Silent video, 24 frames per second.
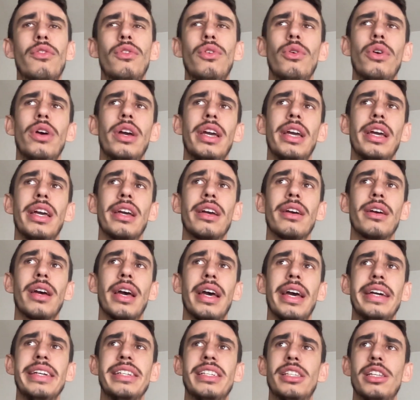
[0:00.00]
doing
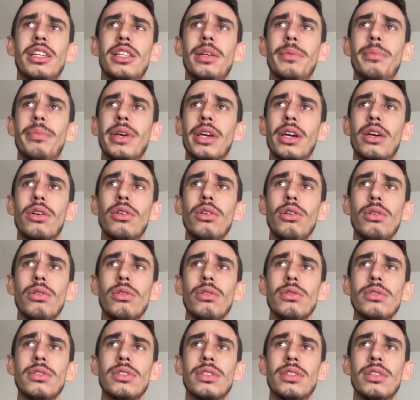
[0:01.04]
HTTP
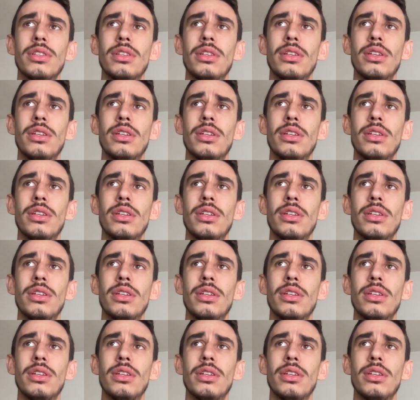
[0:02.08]
calls?